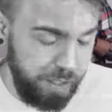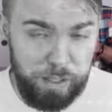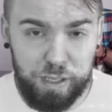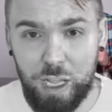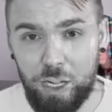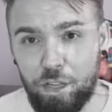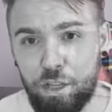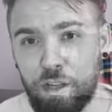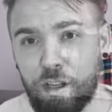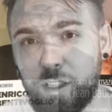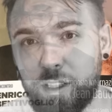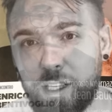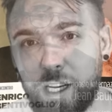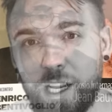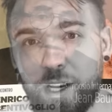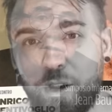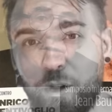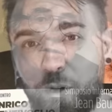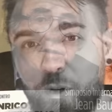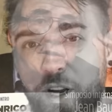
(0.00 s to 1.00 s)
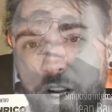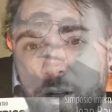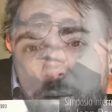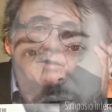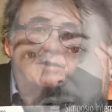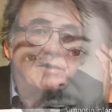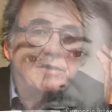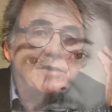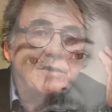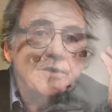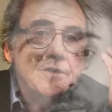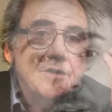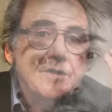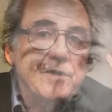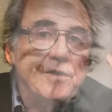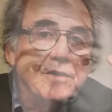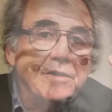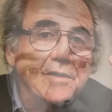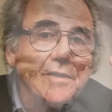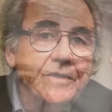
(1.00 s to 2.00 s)
It's not good and I don't recommend it, but
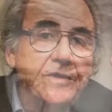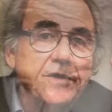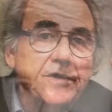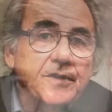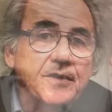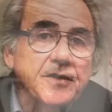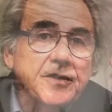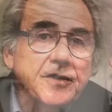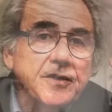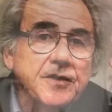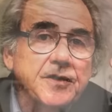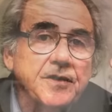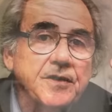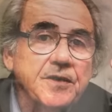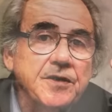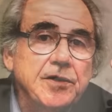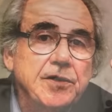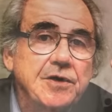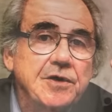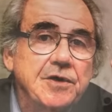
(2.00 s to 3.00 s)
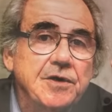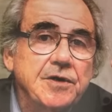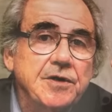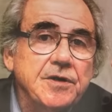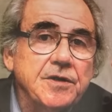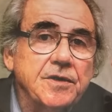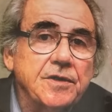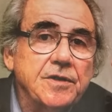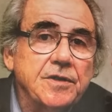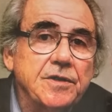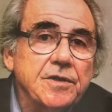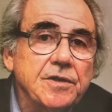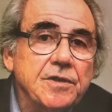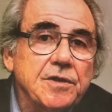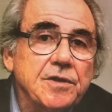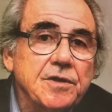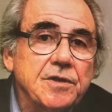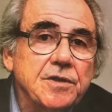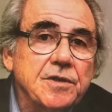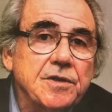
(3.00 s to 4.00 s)
it happened.
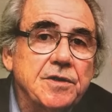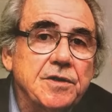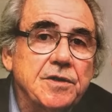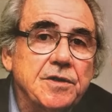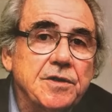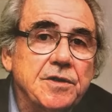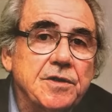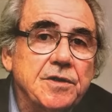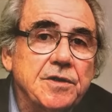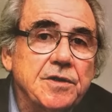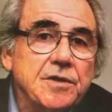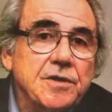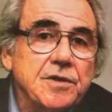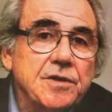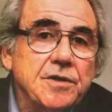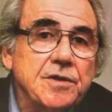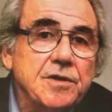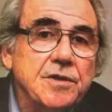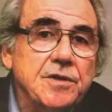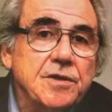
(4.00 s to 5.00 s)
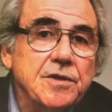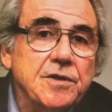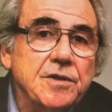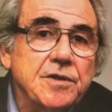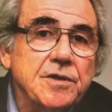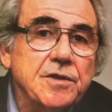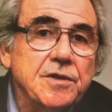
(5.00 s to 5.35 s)
What's supposed to be hidden